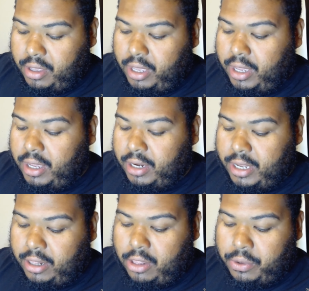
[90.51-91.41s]
and
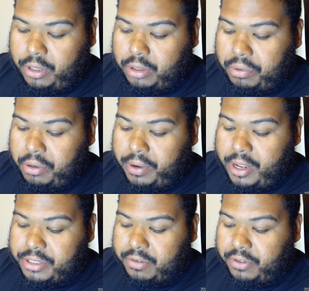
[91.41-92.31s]
I loaded 3
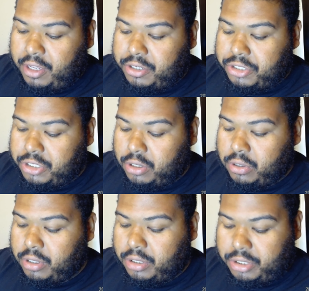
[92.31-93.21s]
rounds of each
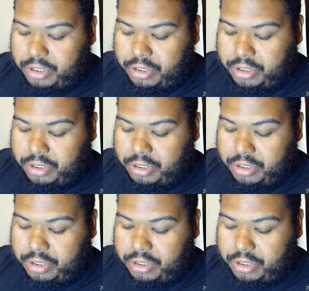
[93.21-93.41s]
charge.